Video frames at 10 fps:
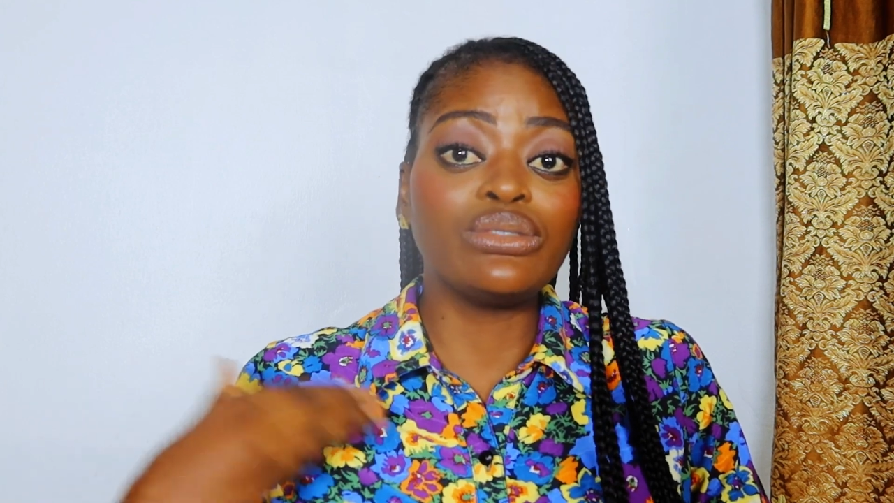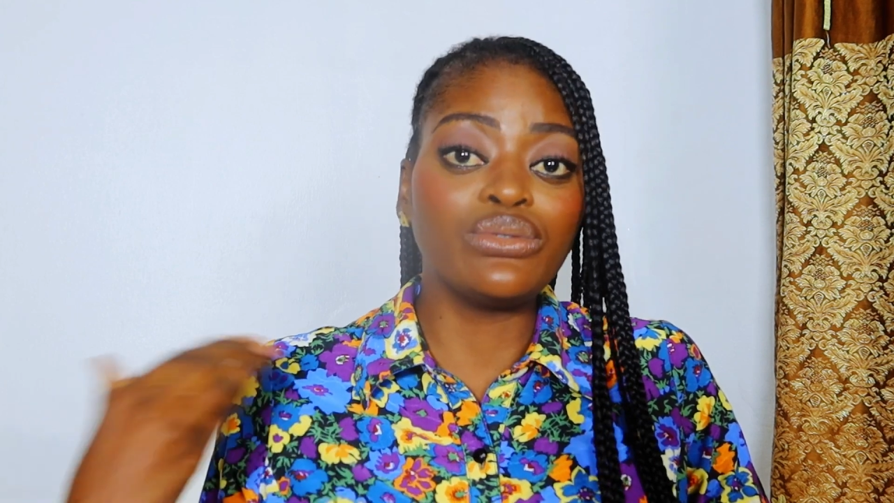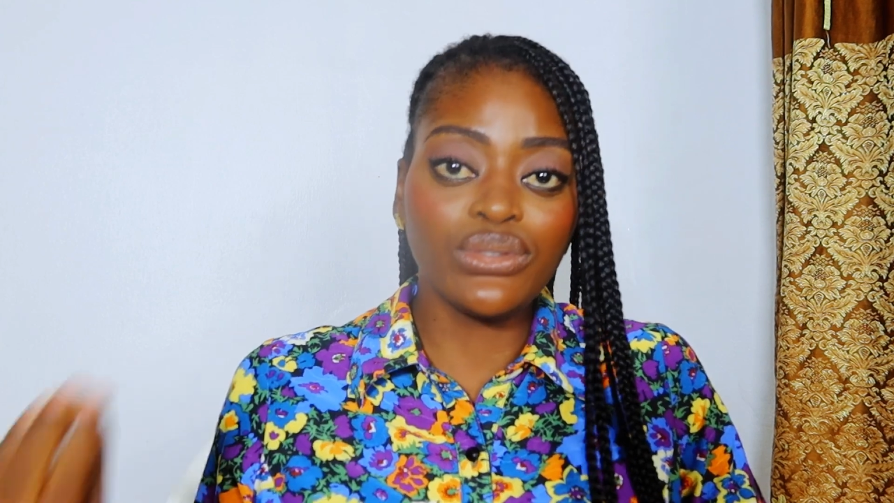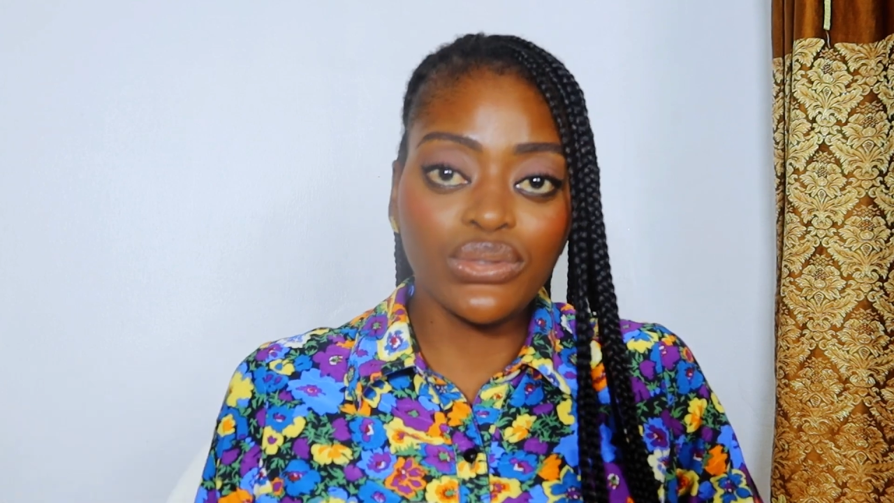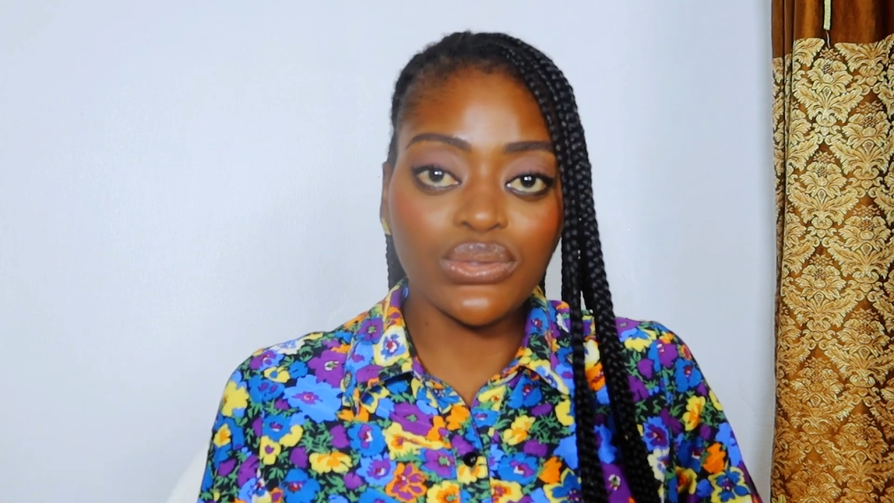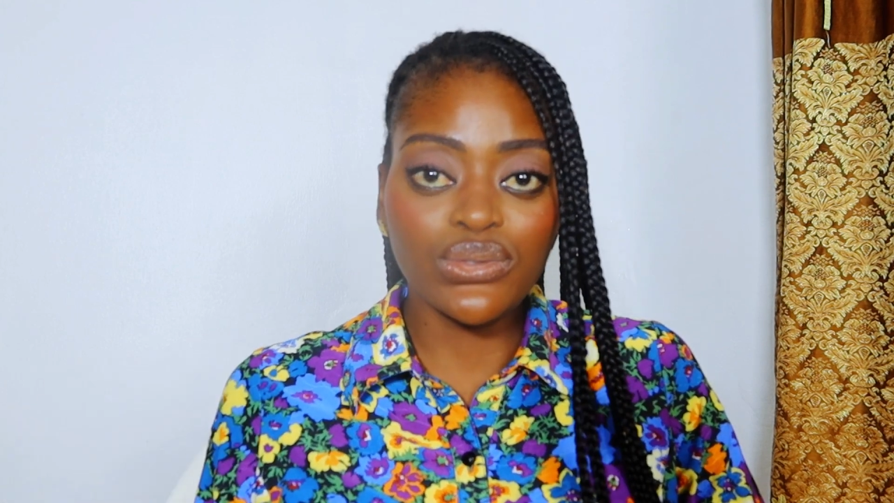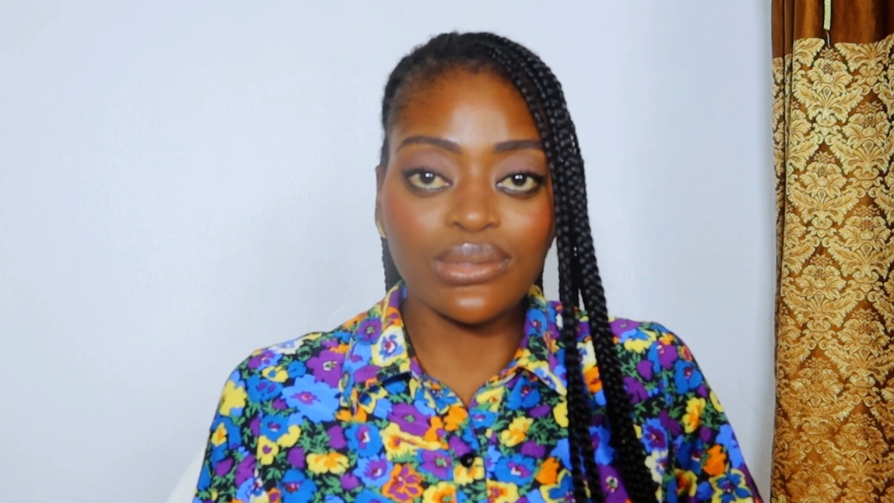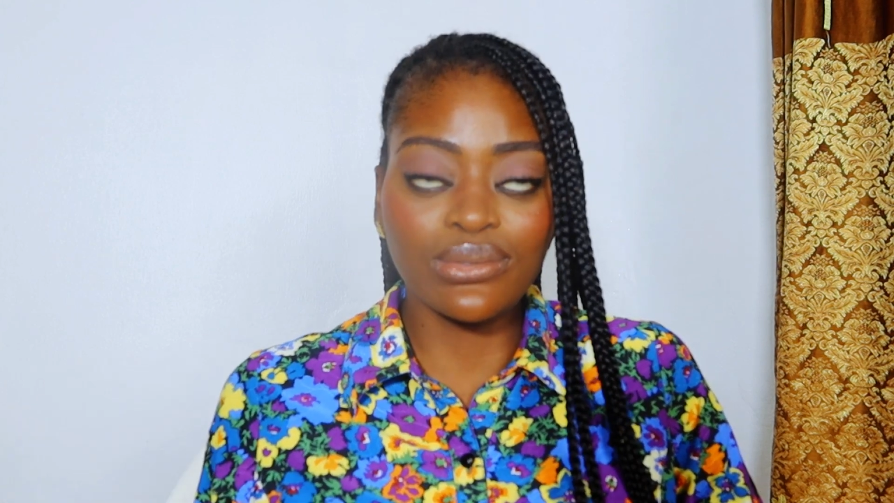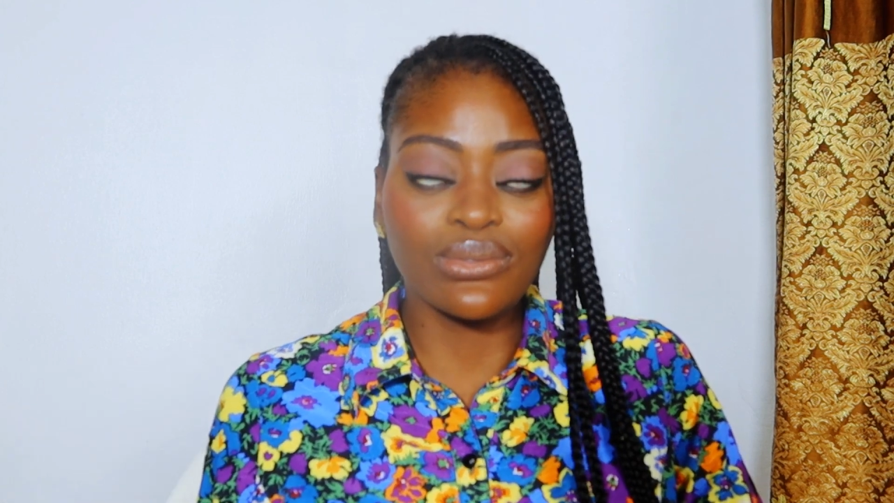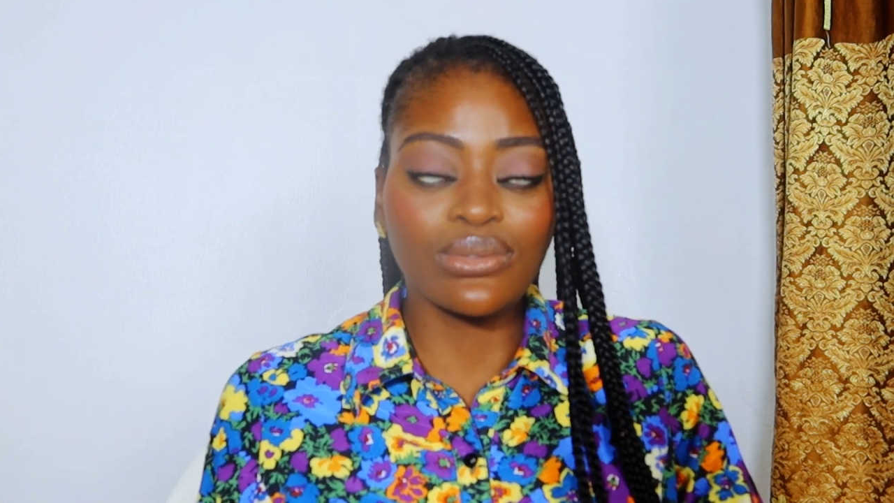you would
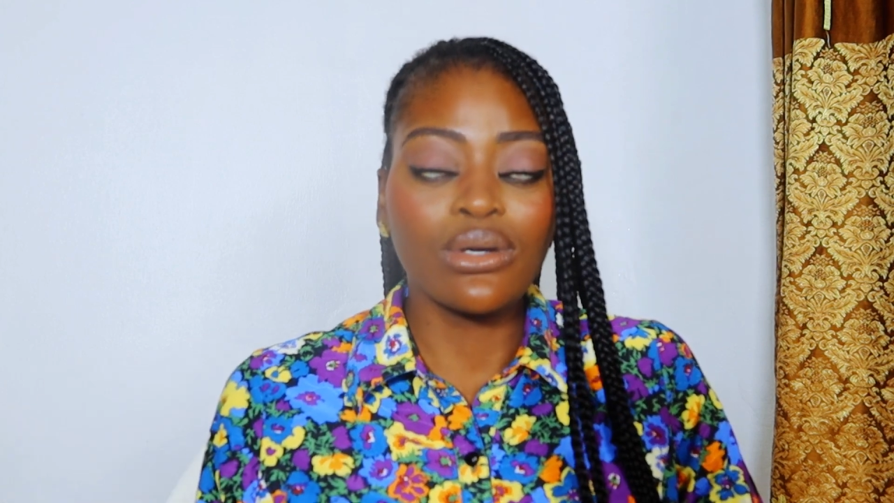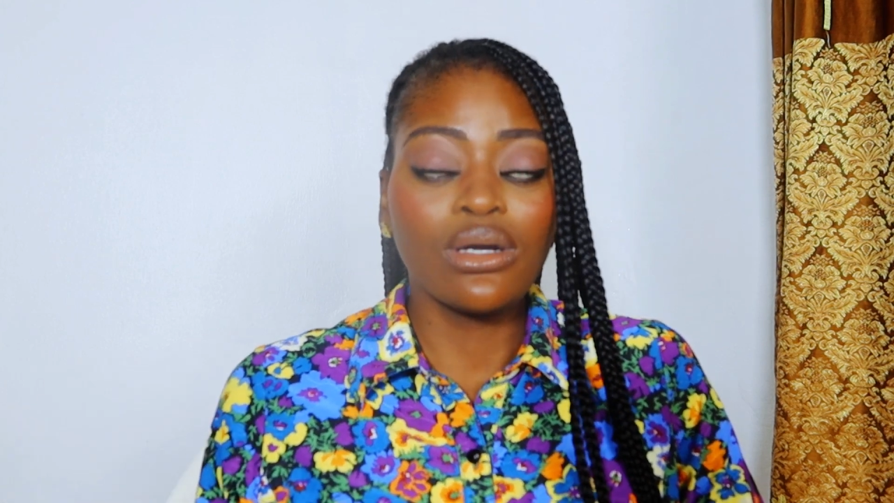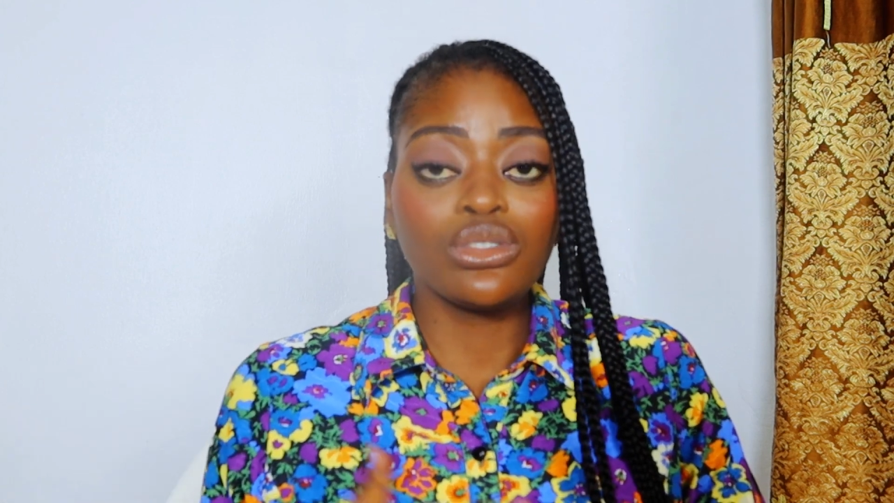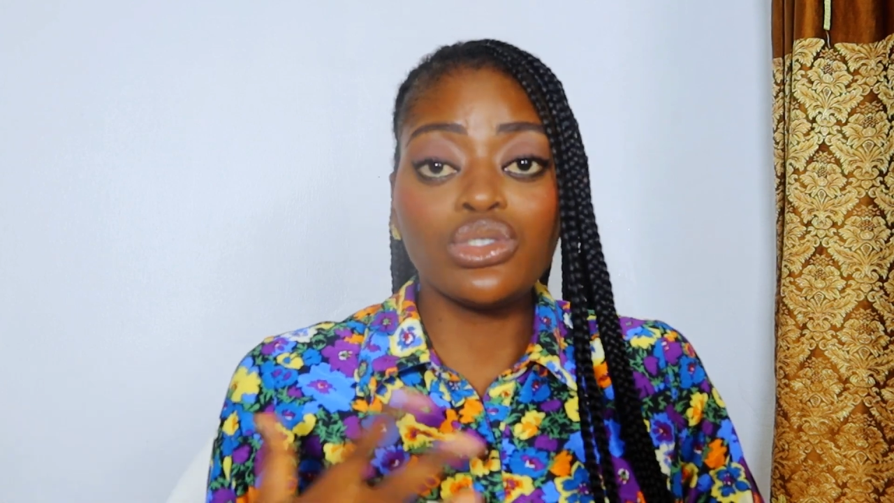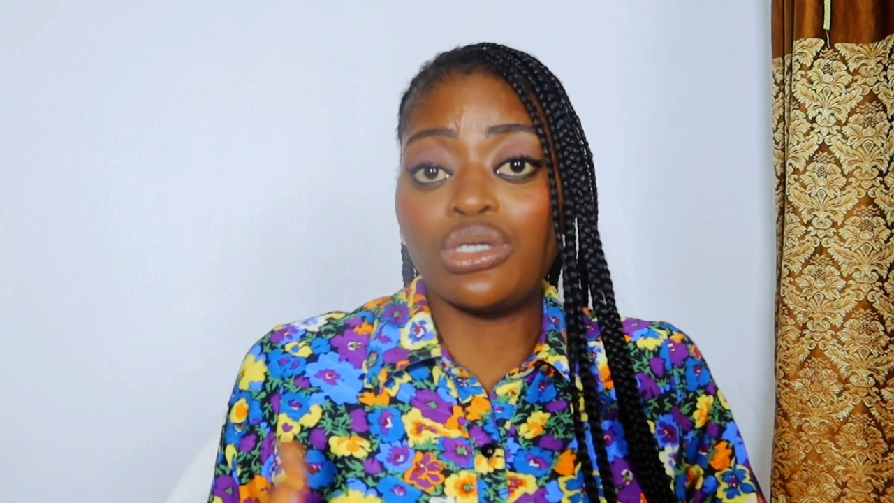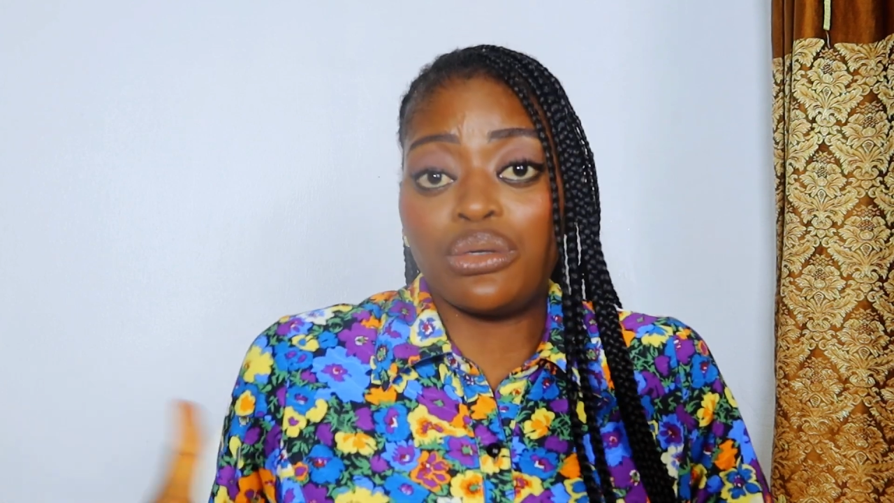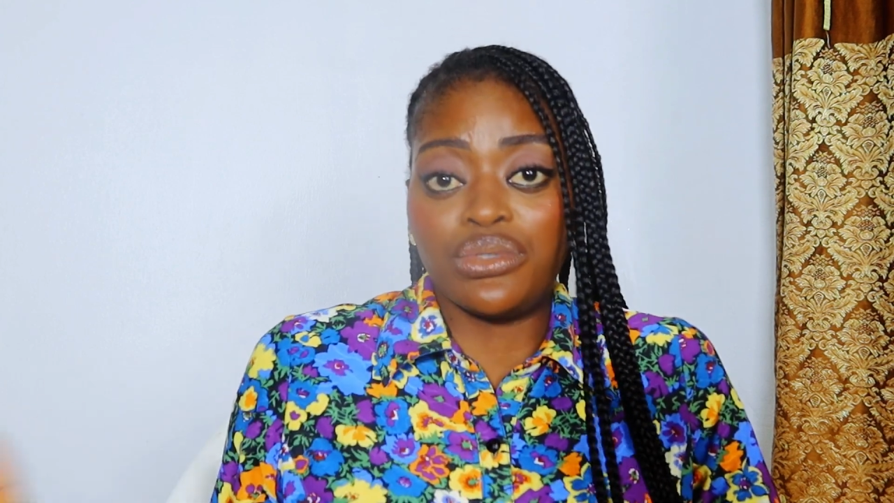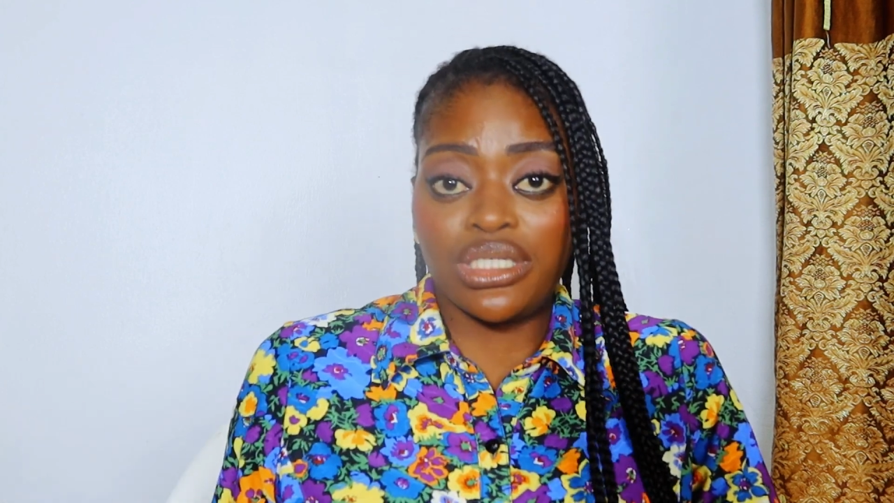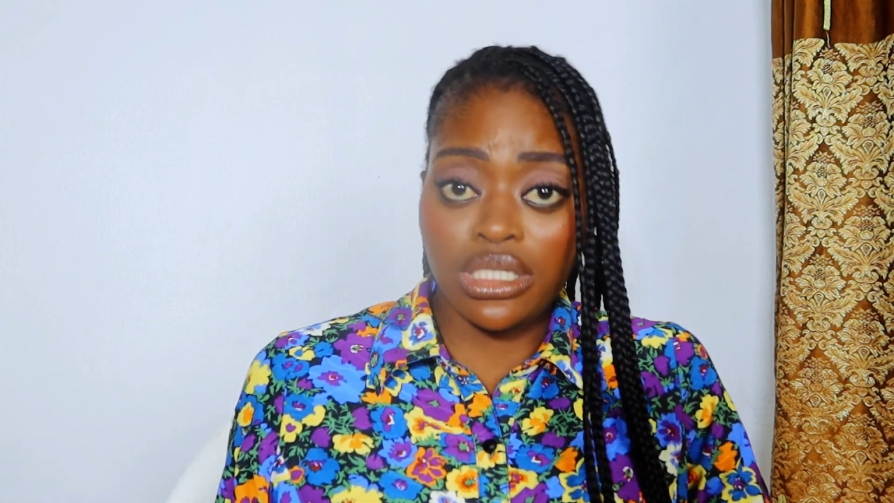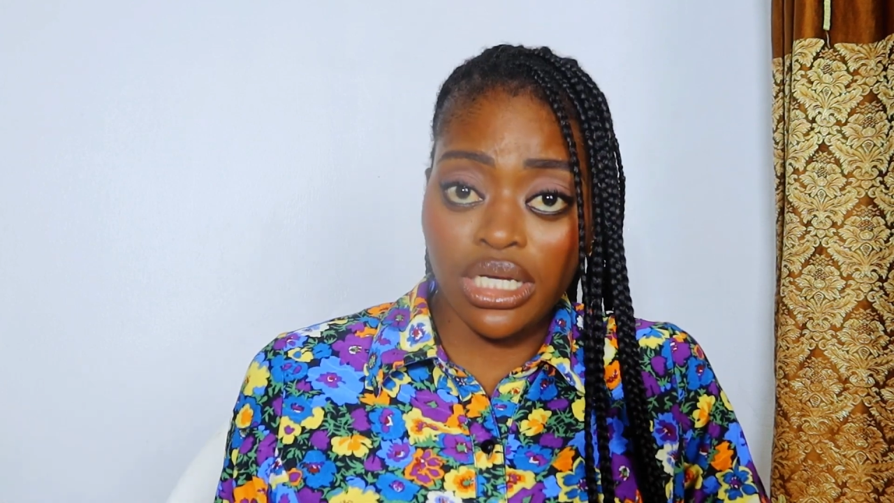use to do your
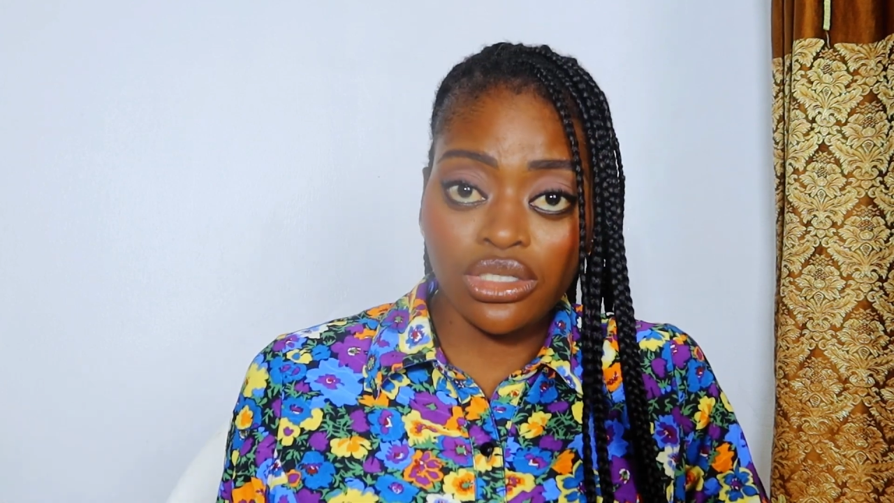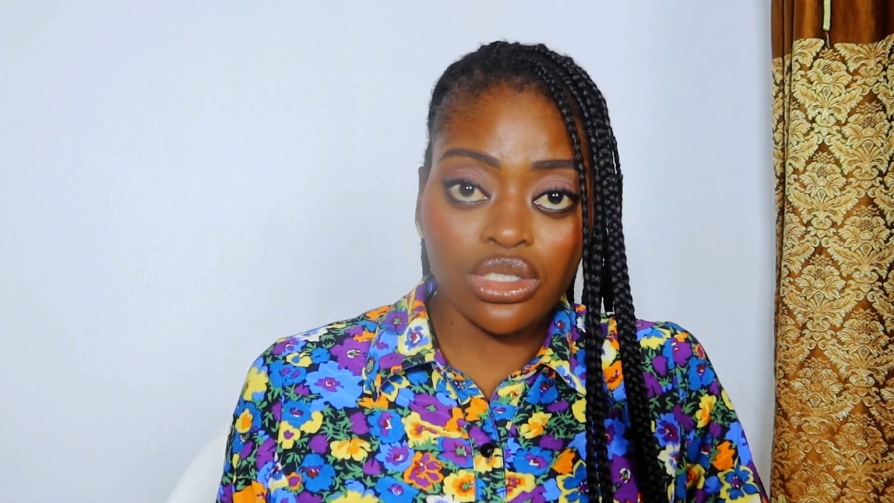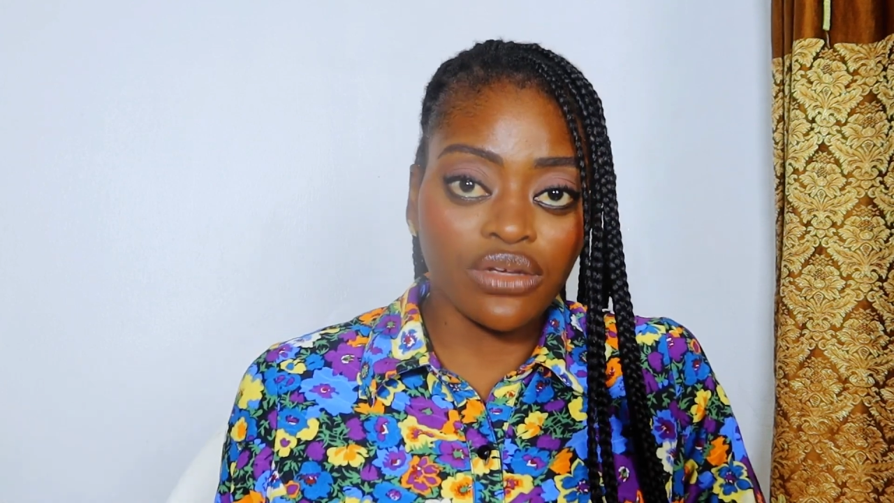research.